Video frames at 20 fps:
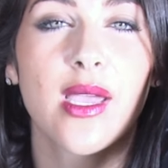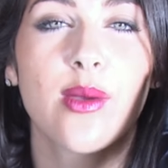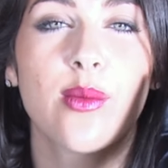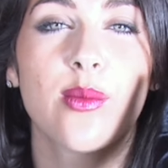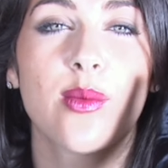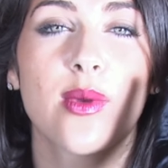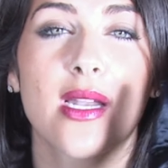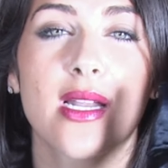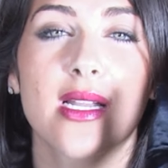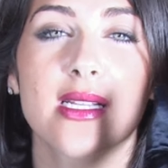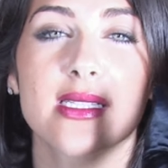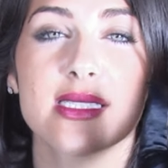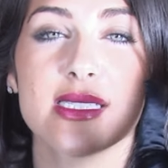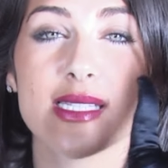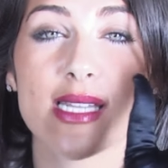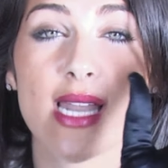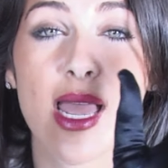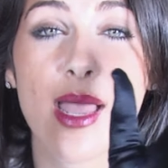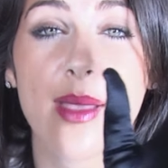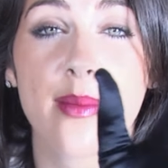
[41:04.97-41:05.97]
And when I
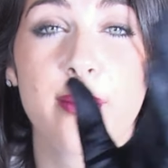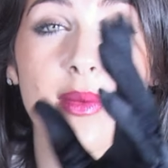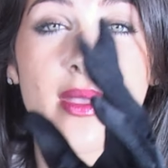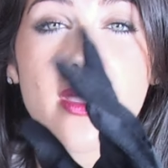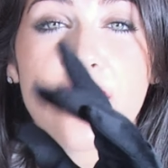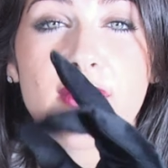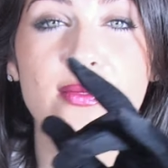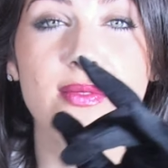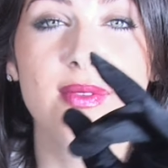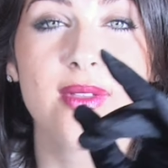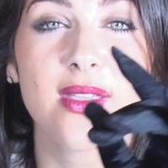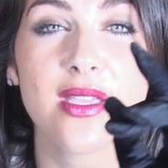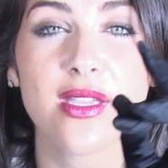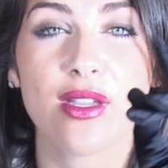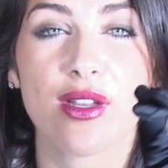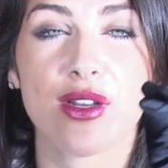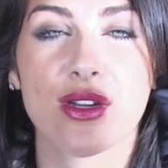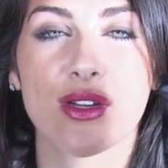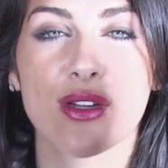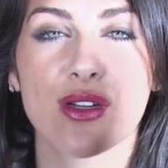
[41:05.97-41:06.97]
snap my
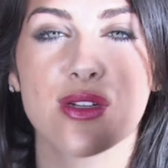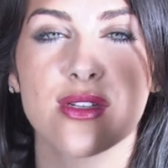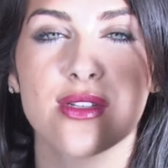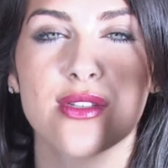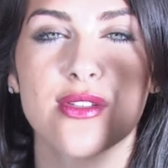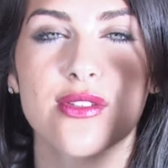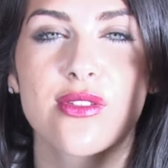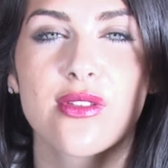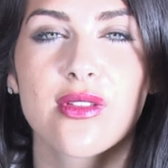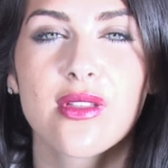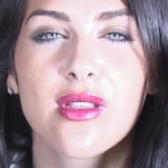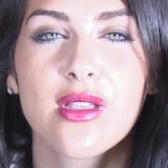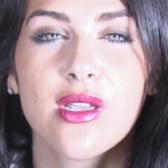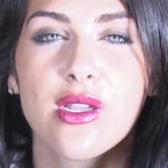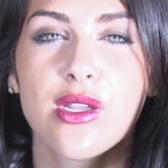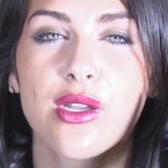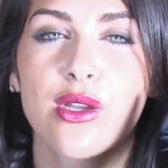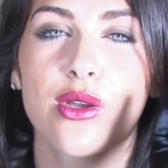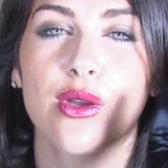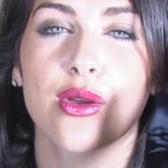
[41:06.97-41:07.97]
fingers,
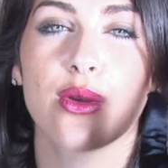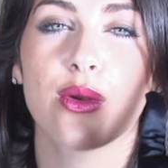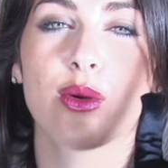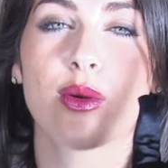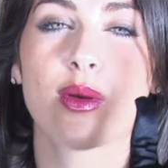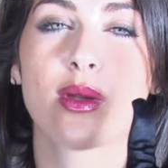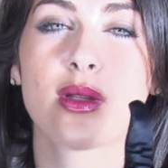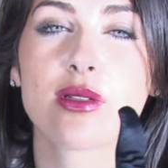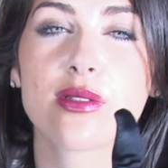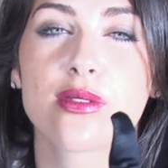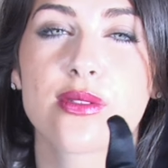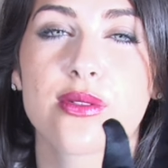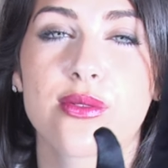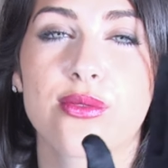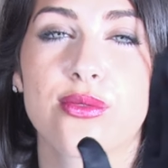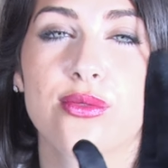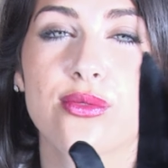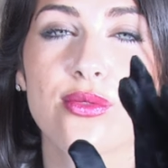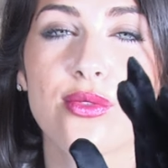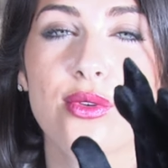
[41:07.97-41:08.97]
you're going
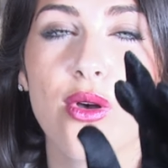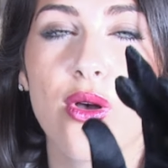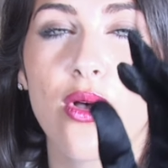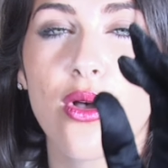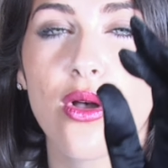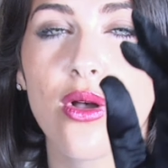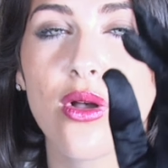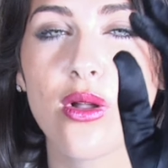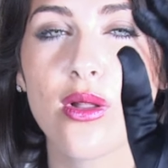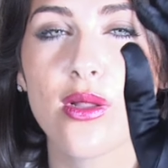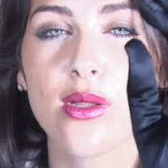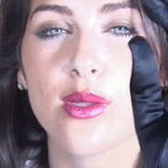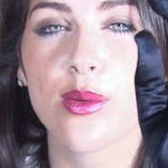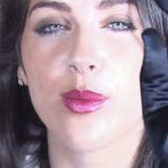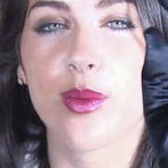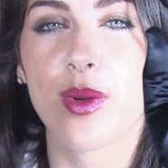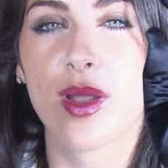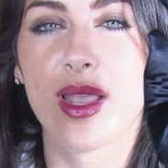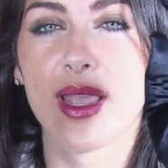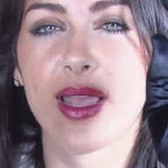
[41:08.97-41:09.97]
to
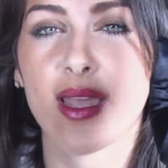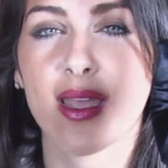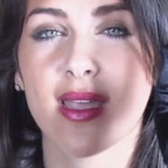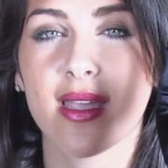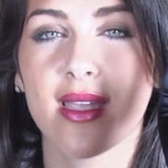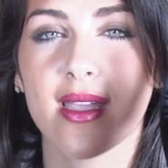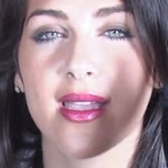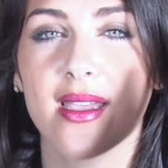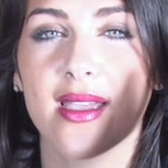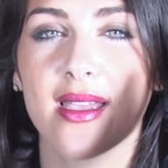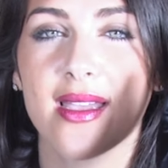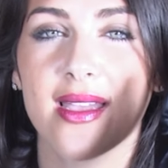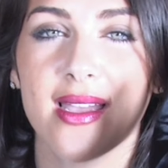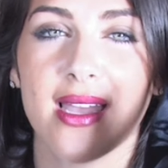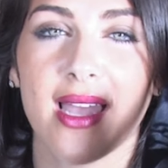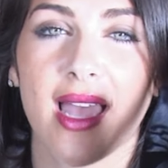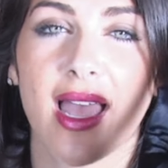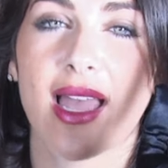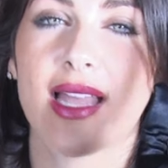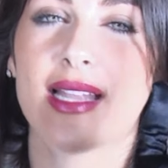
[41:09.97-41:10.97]
fall away
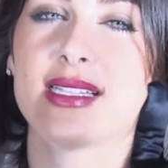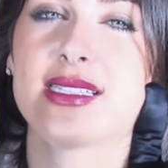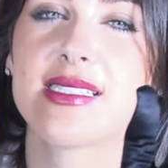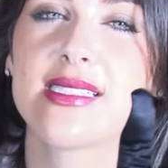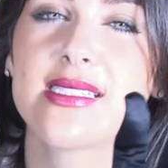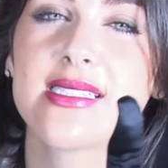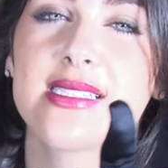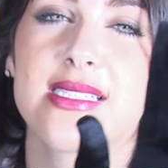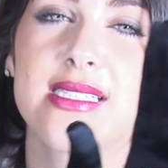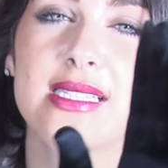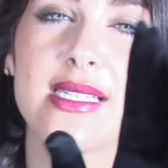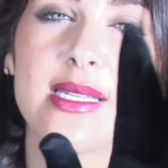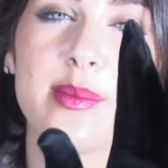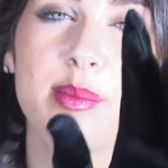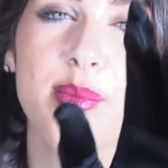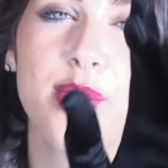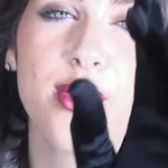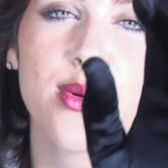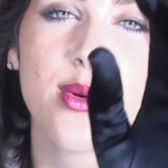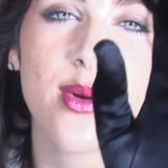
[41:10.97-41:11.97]
and
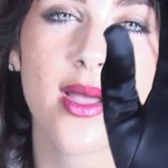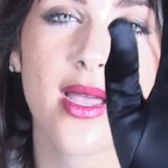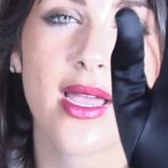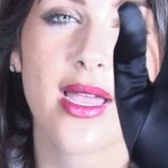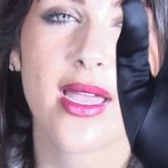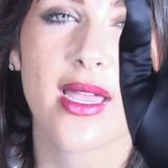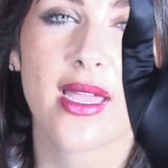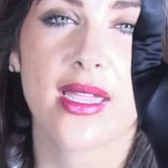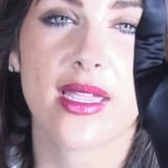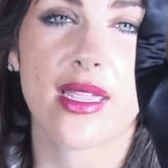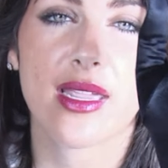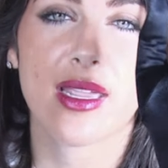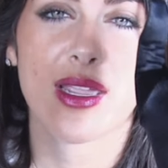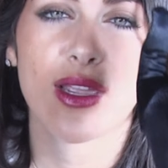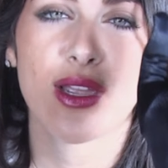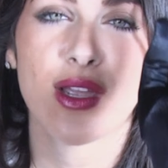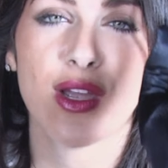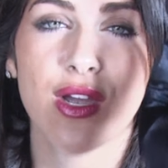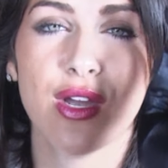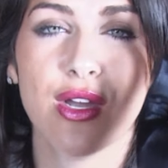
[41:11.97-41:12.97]
slip
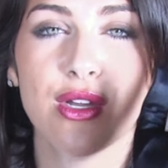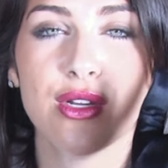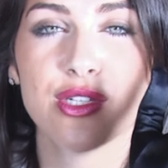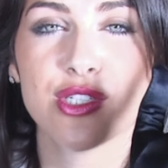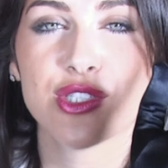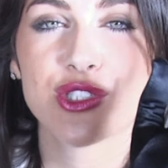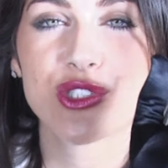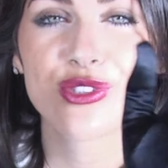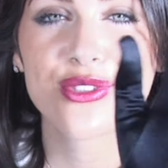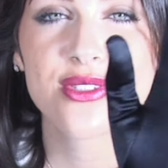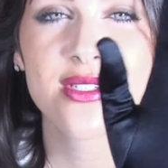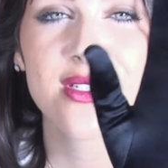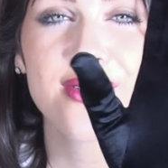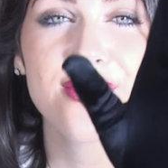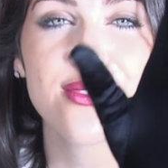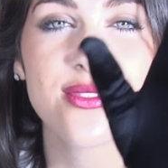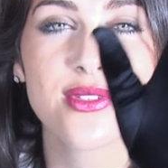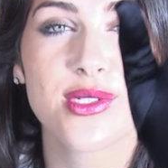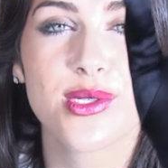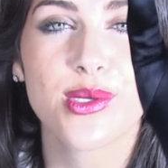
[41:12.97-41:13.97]
away,
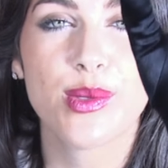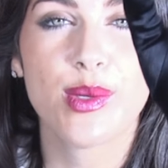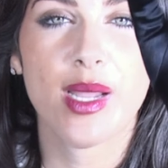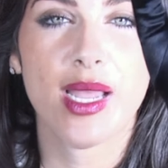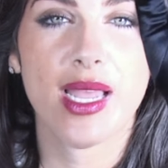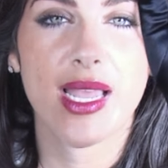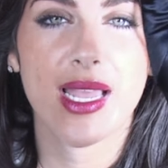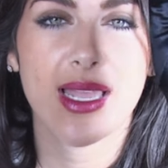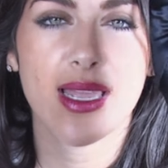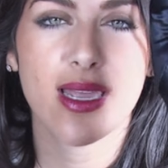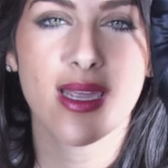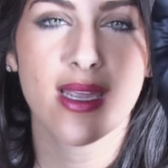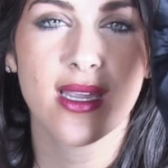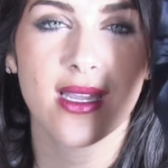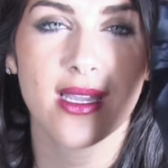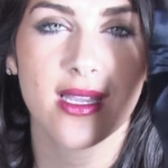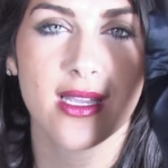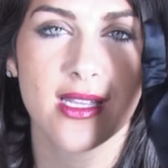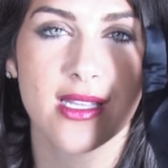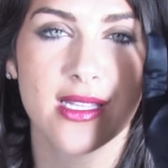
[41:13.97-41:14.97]
drift
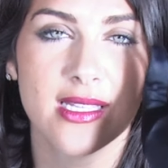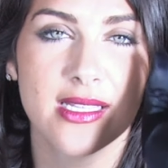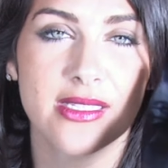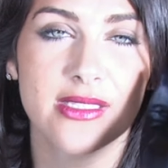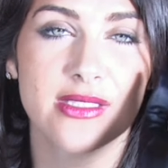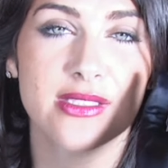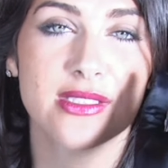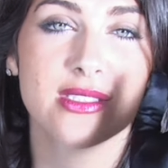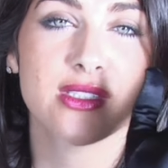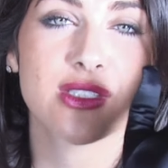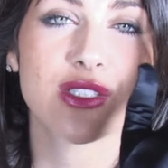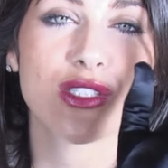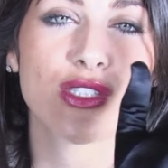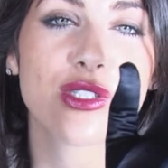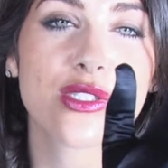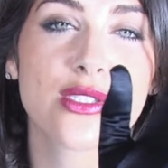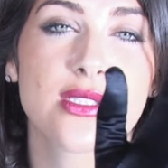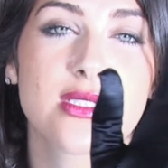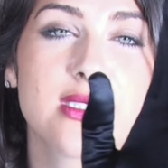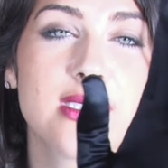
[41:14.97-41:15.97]
away into
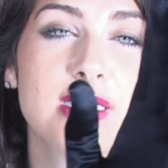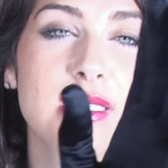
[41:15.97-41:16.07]
your